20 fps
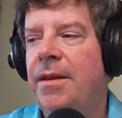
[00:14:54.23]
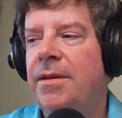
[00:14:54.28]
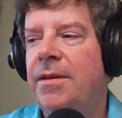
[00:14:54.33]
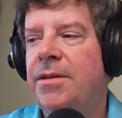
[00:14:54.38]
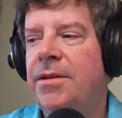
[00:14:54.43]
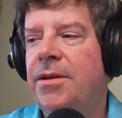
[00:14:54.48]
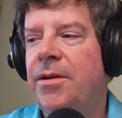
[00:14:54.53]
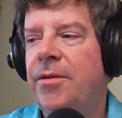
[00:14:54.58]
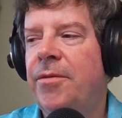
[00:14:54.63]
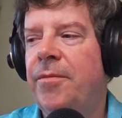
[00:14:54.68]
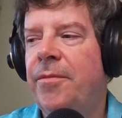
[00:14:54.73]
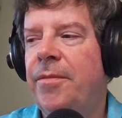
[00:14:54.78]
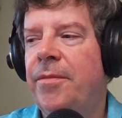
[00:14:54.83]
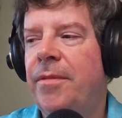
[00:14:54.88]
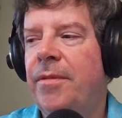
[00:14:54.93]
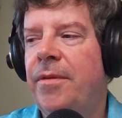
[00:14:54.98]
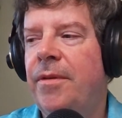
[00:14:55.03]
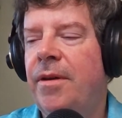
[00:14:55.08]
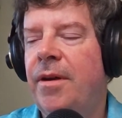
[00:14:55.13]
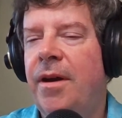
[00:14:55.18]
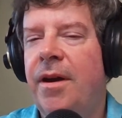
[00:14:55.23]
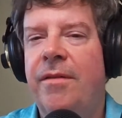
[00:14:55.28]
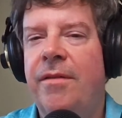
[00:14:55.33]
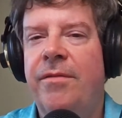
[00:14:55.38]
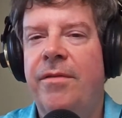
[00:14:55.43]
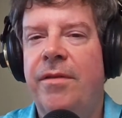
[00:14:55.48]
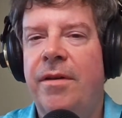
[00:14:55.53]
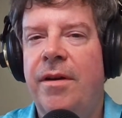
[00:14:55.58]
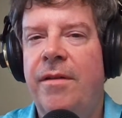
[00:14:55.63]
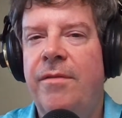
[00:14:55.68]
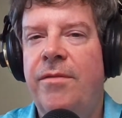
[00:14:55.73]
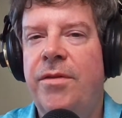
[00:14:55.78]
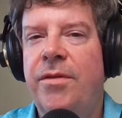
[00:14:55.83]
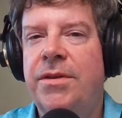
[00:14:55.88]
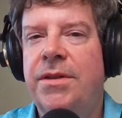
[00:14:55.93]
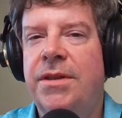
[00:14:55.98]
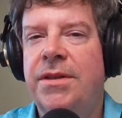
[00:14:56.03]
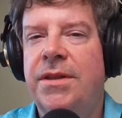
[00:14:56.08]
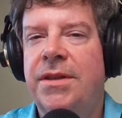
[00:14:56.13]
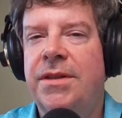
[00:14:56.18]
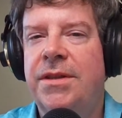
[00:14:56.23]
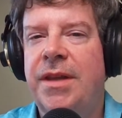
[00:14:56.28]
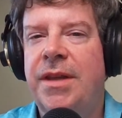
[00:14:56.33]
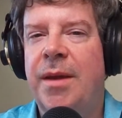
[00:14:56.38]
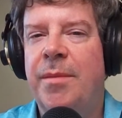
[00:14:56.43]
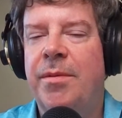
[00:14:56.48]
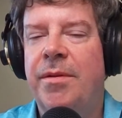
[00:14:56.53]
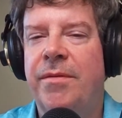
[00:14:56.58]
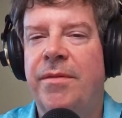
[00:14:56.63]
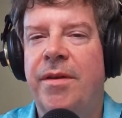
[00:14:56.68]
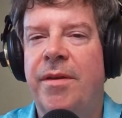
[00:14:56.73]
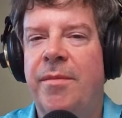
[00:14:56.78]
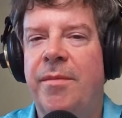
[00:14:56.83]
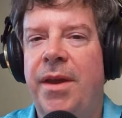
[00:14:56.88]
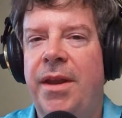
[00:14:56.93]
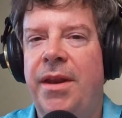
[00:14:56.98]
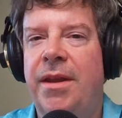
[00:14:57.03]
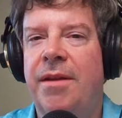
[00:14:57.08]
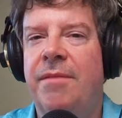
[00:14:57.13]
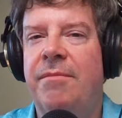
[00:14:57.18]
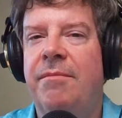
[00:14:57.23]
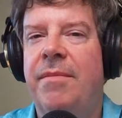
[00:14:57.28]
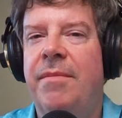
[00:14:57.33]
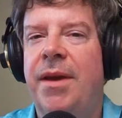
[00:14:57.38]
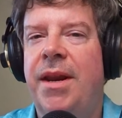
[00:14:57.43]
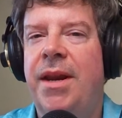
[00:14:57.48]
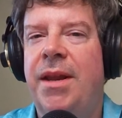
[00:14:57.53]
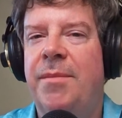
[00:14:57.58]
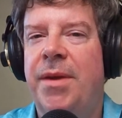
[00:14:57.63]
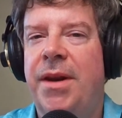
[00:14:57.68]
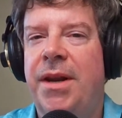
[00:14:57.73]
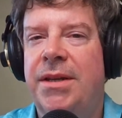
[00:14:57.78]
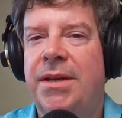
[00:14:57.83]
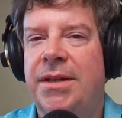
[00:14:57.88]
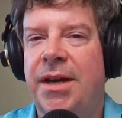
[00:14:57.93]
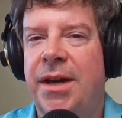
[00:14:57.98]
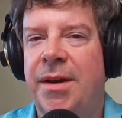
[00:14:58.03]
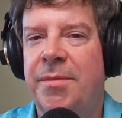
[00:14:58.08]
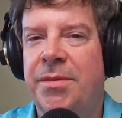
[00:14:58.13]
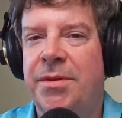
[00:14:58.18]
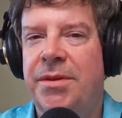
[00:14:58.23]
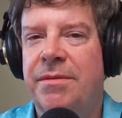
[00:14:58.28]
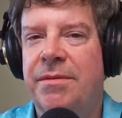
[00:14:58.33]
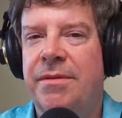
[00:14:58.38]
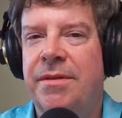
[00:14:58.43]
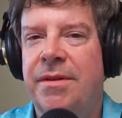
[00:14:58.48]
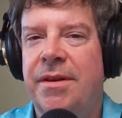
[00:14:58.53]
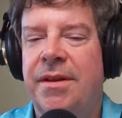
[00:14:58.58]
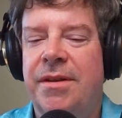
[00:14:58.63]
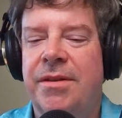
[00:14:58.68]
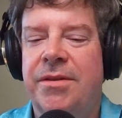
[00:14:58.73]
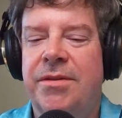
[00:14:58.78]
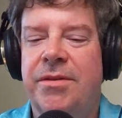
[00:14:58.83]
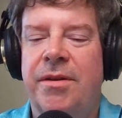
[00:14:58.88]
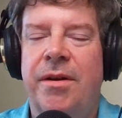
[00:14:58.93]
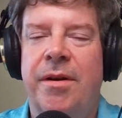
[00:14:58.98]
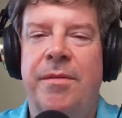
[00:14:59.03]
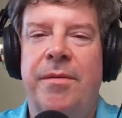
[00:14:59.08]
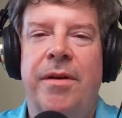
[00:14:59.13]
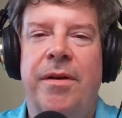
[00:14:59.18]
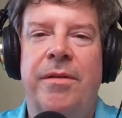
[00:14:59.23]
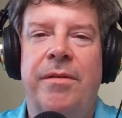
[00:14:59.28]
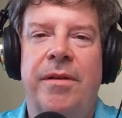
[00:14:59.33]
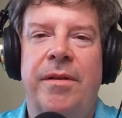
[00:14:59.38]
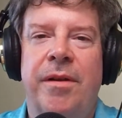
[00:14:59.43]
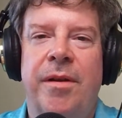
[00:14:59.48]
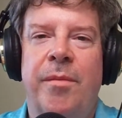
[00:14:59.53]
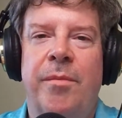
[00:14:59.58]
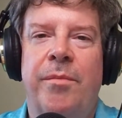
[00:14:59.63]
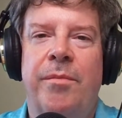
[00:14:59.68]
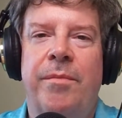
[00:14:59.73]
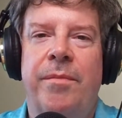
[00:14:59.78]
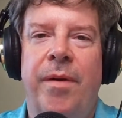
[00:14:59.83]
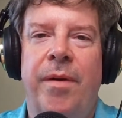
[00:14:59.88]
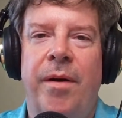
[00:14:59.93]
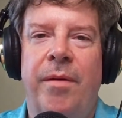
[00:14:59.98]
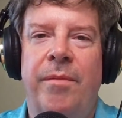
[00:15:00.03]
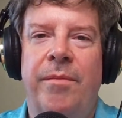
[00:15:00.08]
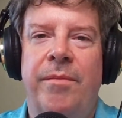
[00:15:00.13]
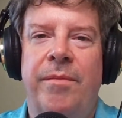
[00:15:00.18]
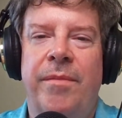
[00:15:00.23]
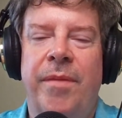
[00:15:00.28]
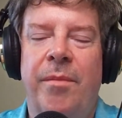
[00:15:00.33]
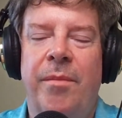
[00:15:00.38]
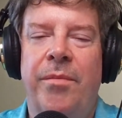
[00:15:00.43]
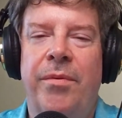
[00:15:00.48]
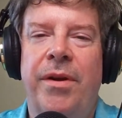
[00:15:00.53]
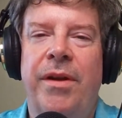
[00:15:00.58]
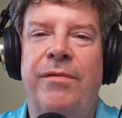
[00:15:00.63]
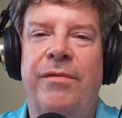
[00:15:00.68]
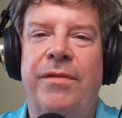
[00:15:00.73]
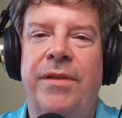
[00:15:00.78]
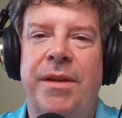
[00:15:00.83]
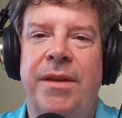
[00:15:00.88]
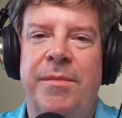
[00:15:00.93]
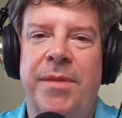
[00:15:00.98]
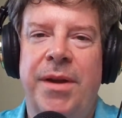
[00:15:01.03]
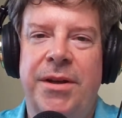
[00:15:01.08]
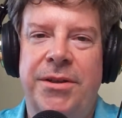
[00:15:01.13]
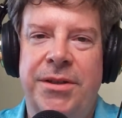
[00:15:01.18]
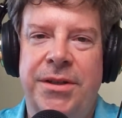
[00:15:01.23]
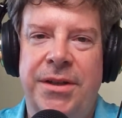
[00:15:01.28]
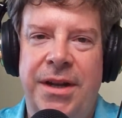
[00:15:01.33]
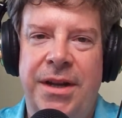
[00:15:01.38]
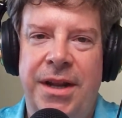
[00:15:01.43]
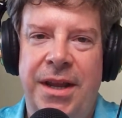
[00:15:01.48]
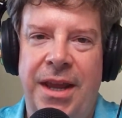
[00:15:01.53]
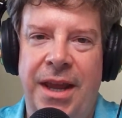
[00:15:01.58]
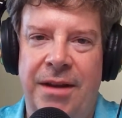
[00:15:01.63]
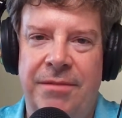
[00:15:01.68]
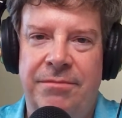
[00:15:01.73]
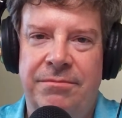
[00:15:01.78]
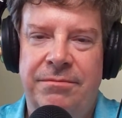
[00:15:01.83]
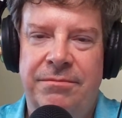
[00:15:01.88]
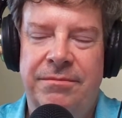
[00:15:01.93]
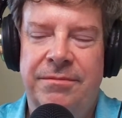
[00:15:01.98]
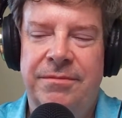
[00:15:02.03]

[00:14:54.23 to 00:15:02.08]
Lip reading: So I've used this example of comedian many times. So I'll briefly mention it again.